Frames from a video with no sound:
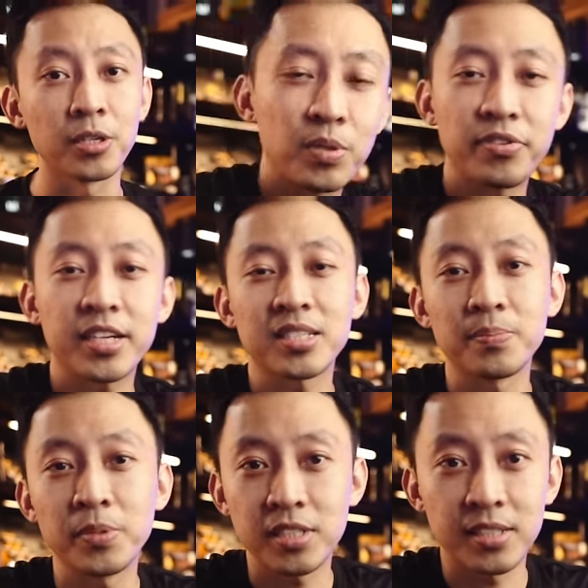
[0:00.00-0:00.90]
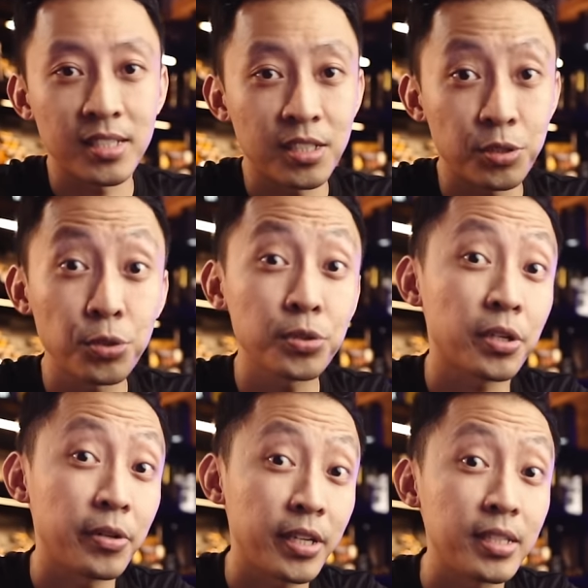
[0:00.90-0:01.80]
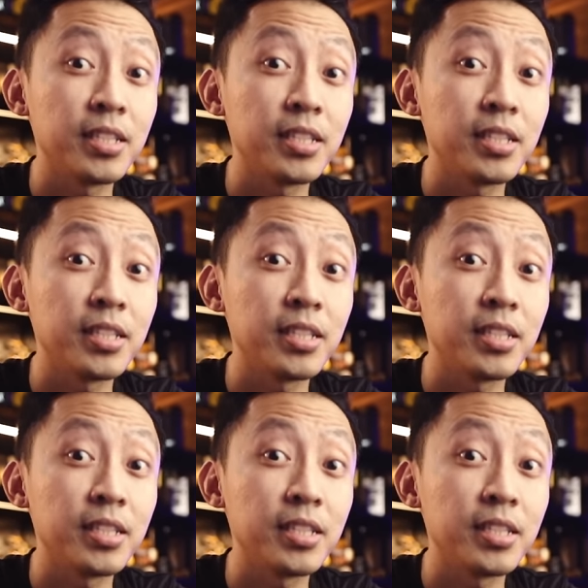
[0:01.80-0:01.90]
Perfect example is another true story an